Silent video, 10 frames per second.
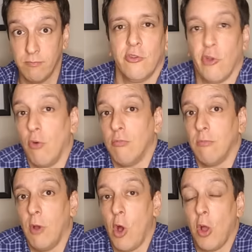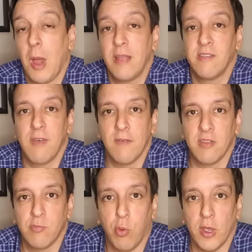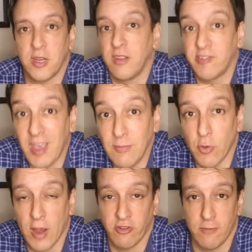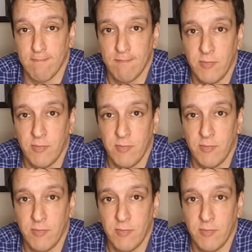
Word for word: So all lines of evidence point in the same direction.